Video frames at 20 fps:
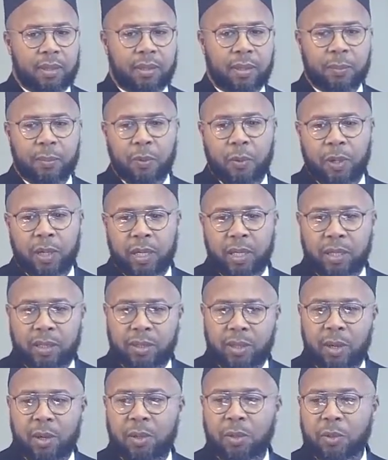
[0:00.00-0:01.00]
The boy, he
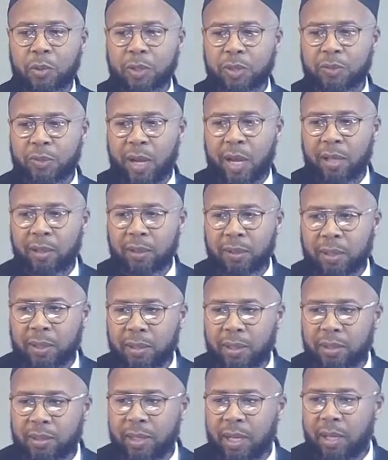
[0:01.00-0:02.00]
turned to his father and
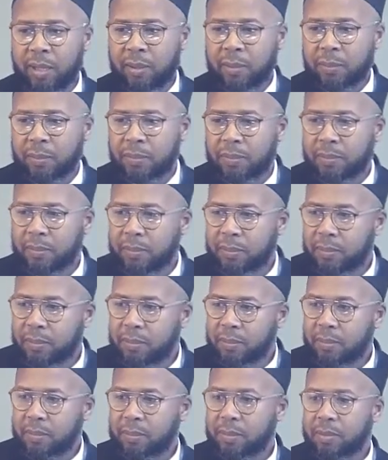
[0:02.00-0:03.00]
he looked at him
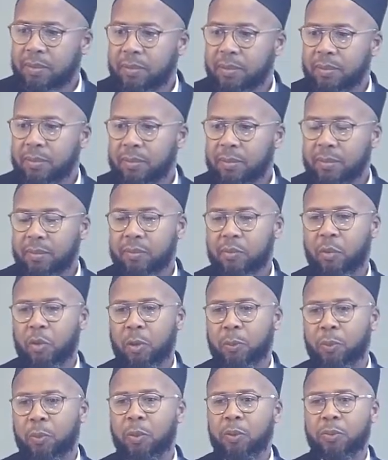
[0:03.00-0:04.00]

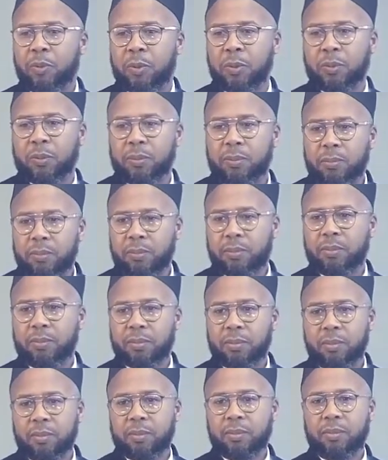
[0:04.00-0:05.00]
for approval.
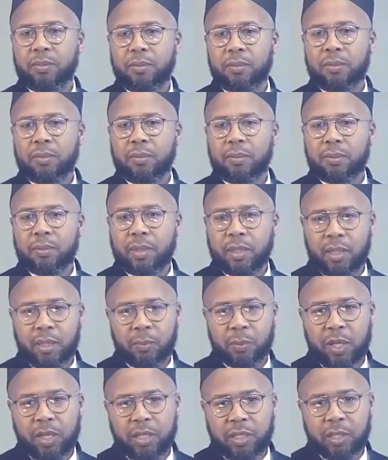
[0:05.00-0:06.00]
He
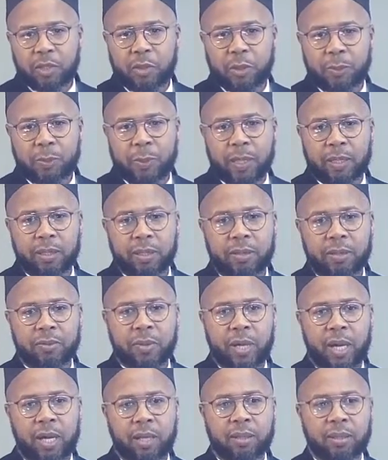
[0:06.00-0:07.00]
didn't want to disrespect his
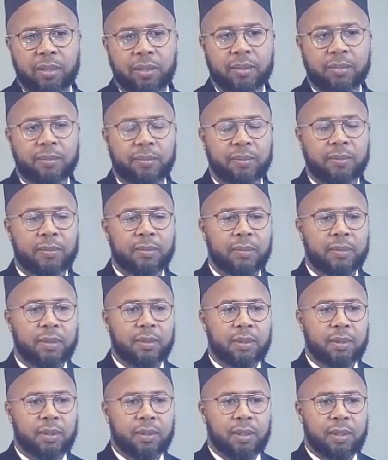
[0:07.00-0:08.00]
father.
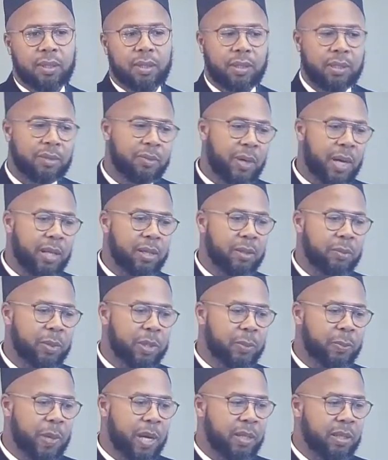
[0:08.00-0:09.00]
And his father
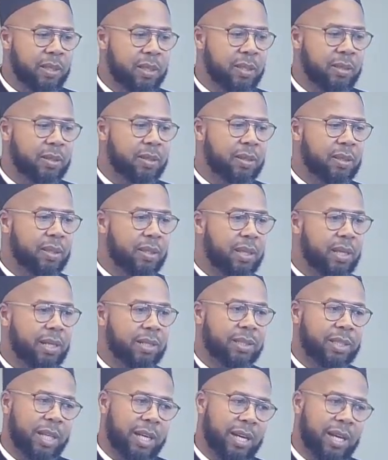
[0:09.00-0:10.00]
responded,
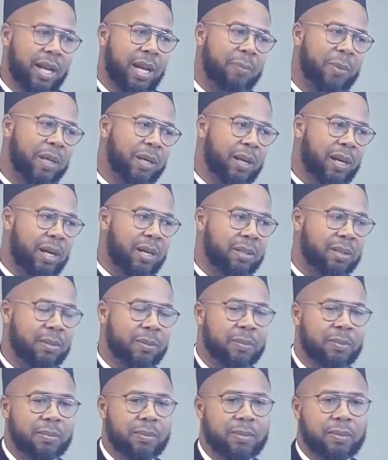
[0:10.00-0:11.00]
ati' Abu
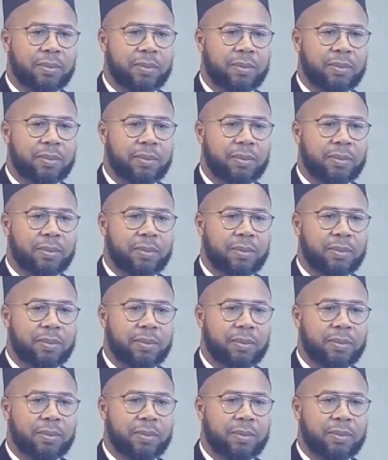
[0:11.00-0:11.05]
al-Qasim,